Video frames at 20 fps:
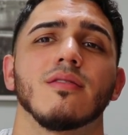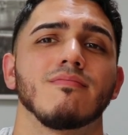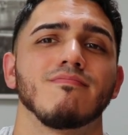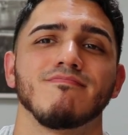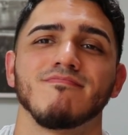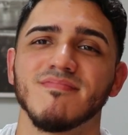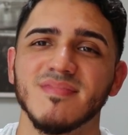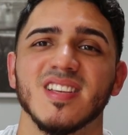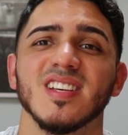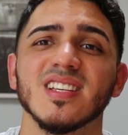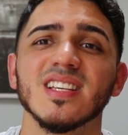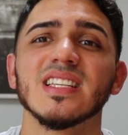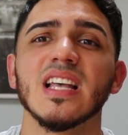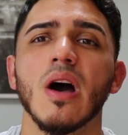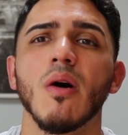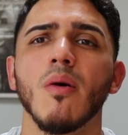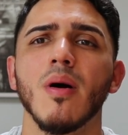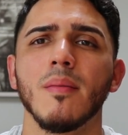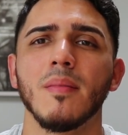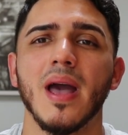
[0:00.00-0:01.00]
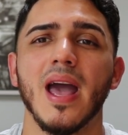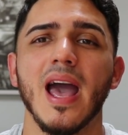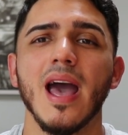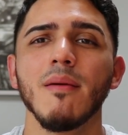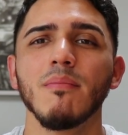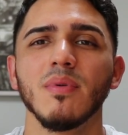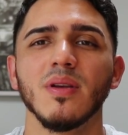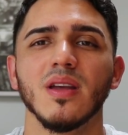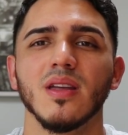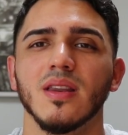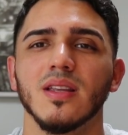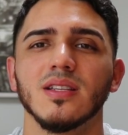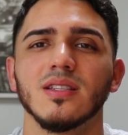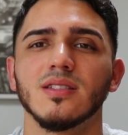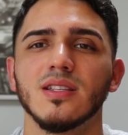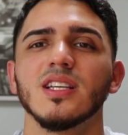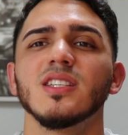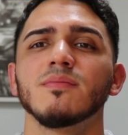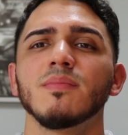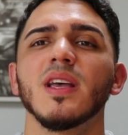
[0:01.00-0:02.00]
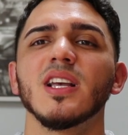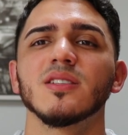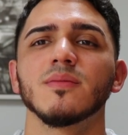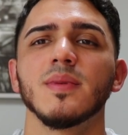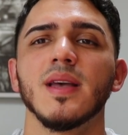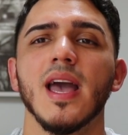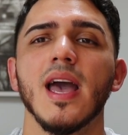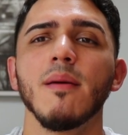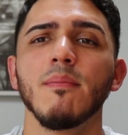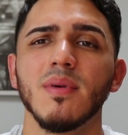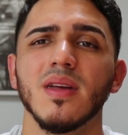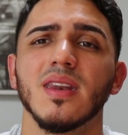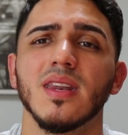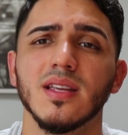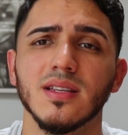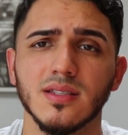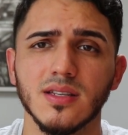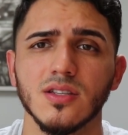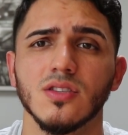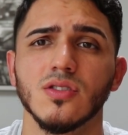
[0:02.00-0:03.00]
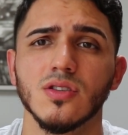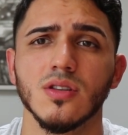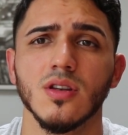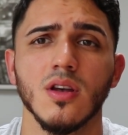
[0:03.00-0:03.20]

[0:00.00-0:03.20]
this is how I'm happy. This this makes me happy, and this is